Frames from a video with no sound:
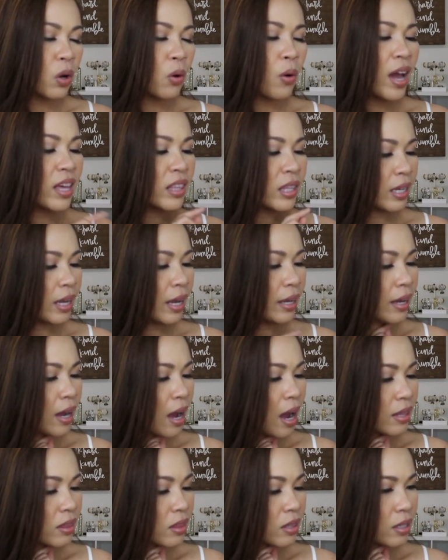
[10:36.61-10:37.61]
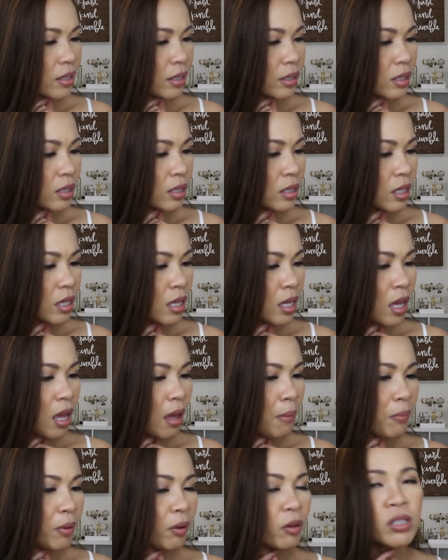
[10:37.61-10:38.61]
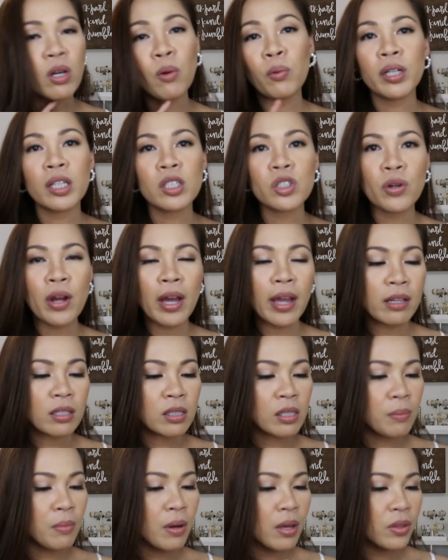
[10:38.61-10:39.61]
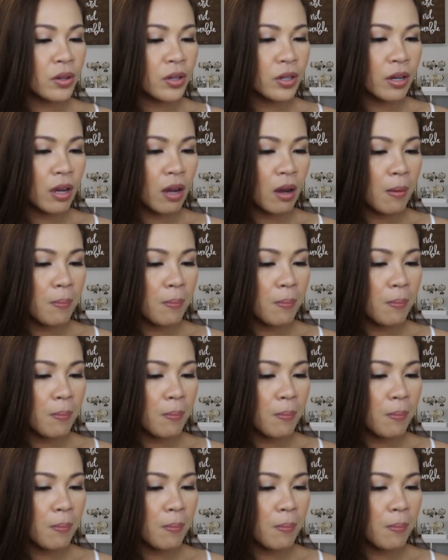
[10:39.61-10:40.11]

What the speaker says: Oh, I think I got this because I want to try some other